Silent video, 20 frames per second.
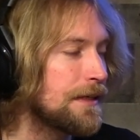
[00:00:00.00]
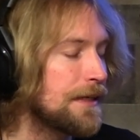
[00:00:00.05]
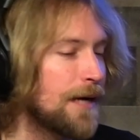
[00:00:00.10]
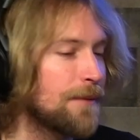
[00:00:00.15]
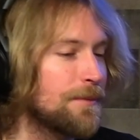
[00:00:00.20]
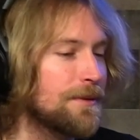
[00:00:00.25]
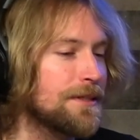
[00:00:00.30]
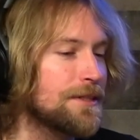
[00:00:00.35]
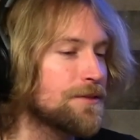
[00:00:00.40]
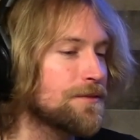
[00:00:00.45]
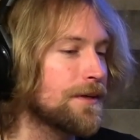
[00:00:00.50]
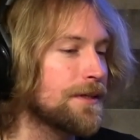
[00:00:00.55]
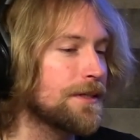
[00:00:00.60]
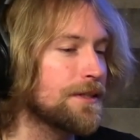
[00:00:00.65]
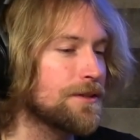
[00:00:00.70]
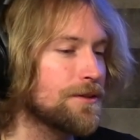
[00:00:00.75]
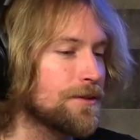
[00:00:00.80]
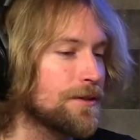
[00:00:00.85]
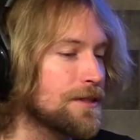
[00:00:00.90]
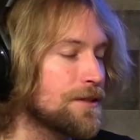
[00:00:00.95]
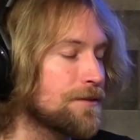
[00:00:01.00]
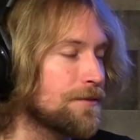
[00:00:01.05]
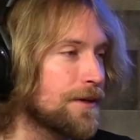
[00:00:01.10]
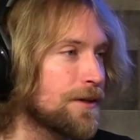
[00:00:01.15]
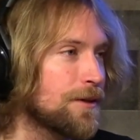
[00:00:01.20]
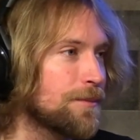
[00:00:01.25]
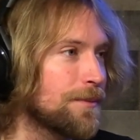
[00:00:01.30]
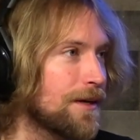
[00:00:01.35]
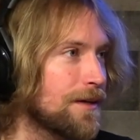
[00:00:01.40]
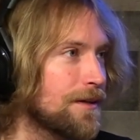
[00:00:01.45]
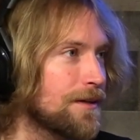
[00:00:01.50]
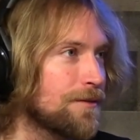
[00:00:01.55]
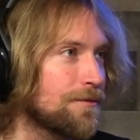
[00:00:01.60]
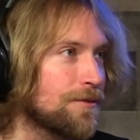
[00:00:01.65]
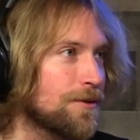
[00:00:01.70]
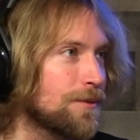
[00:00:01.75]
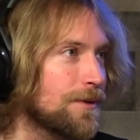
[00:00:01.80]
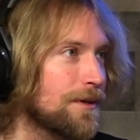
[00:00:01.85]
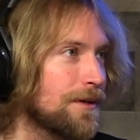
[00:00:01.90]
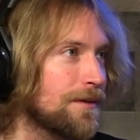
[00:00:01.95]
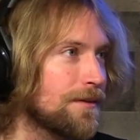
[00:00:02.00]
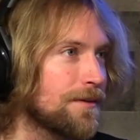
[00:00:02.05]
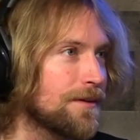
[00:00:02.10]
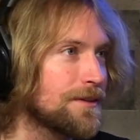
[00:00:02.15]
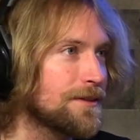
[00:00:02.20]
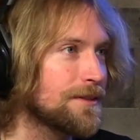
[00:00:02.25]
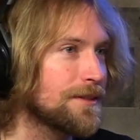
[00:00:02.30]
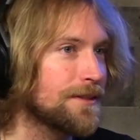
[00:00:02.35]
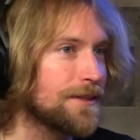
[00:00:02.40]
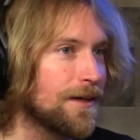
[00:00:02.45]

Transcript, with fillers: I mean, it's funny too, because if I don't meditate for a while and I sit